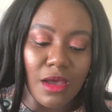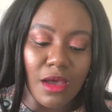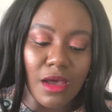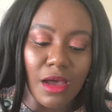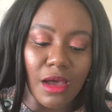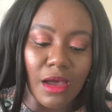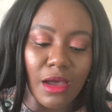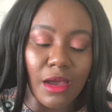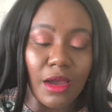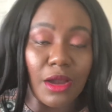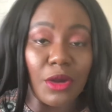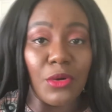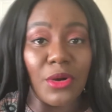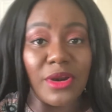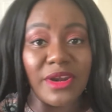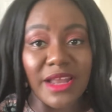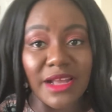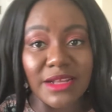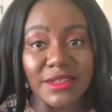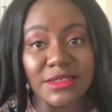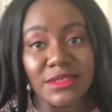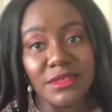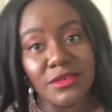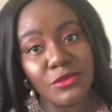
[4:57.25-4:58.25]

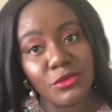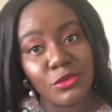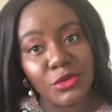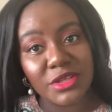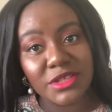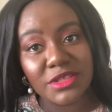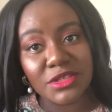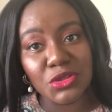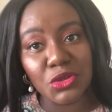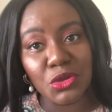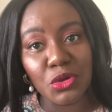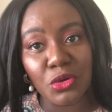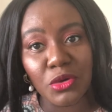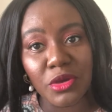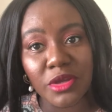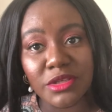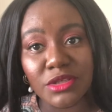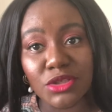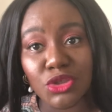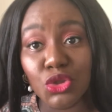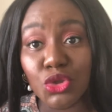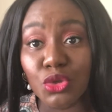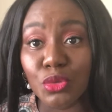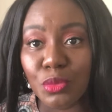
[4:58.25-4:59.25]
Granactive
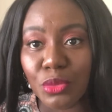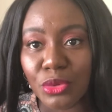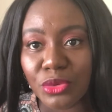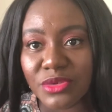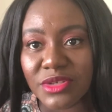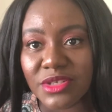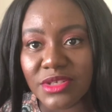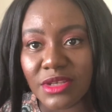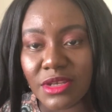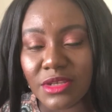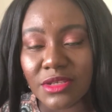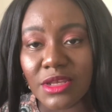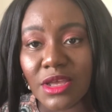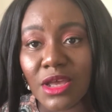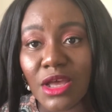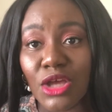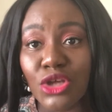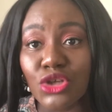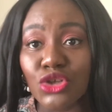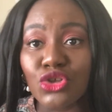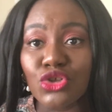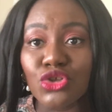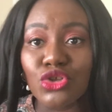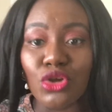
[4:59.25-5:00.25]
Retinoid 2%.
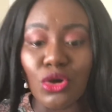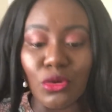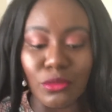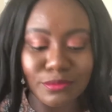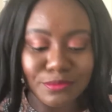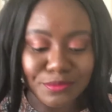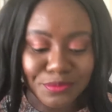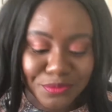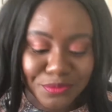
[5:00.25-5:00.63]
So